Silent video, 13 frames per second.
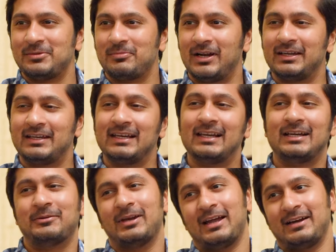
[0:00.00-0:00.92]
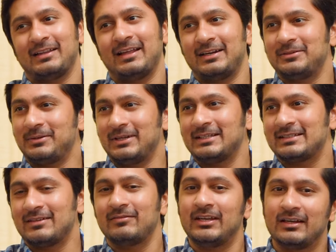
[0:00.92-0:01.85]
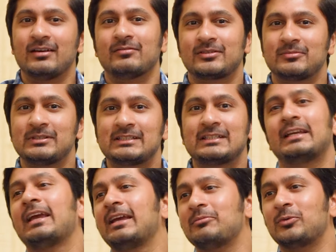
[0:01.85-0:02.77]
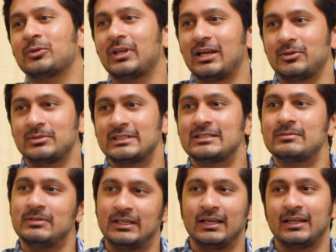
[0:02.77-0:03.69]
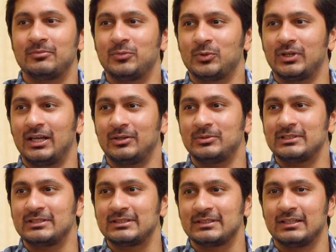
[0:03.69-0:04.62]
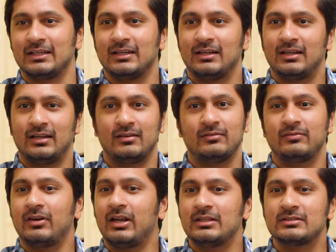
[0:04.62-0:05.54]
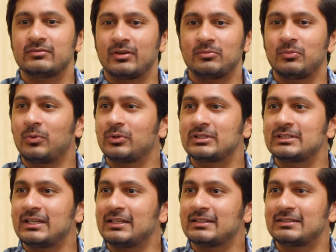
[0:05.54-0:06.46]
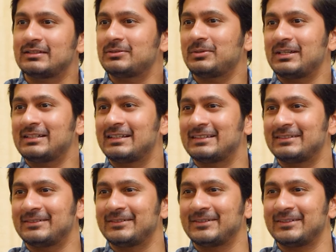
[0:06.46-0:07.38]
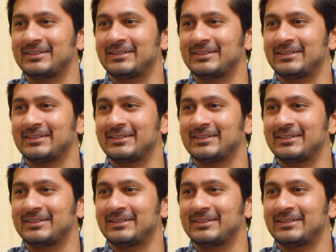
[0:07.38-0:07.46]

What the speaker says: Multilingual that way. So I'm very comfortable singing in both languages, speaking in both languages. I have friends from both states as well. So.